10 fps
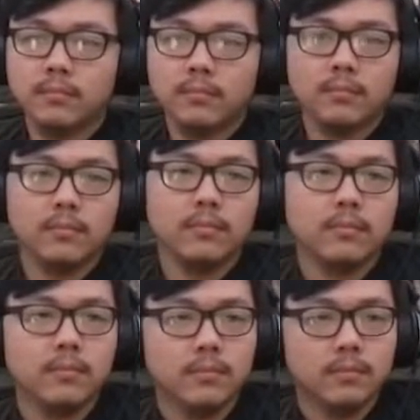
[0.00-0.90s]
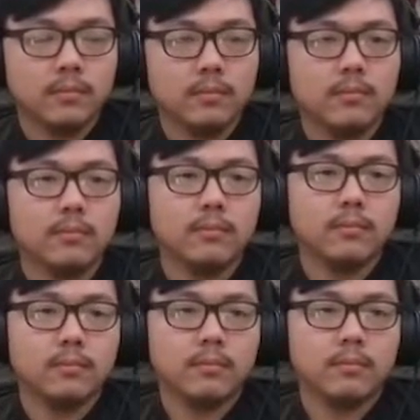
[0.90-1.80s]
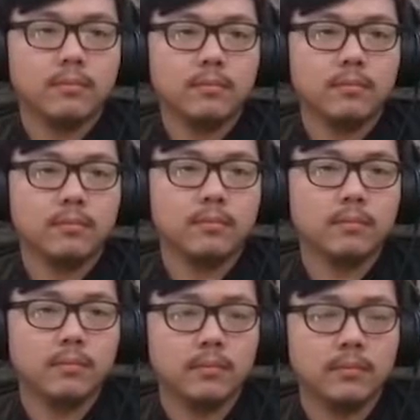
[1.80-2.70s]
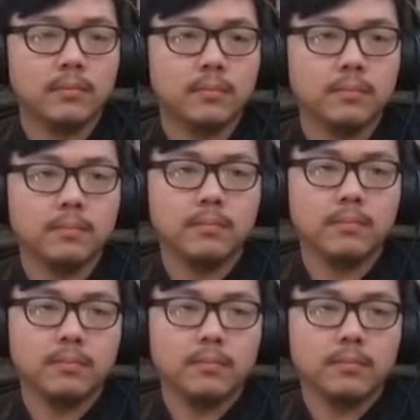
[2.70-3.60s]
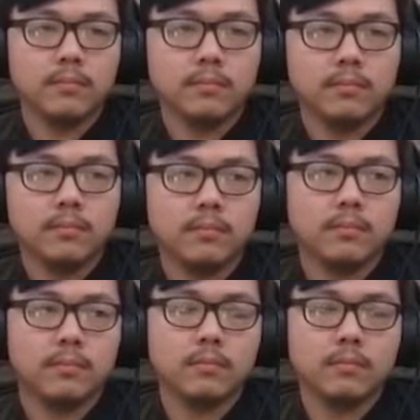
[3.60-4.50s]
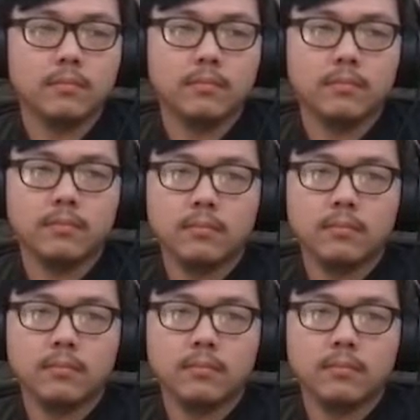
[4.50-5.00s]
The person shown says nothing.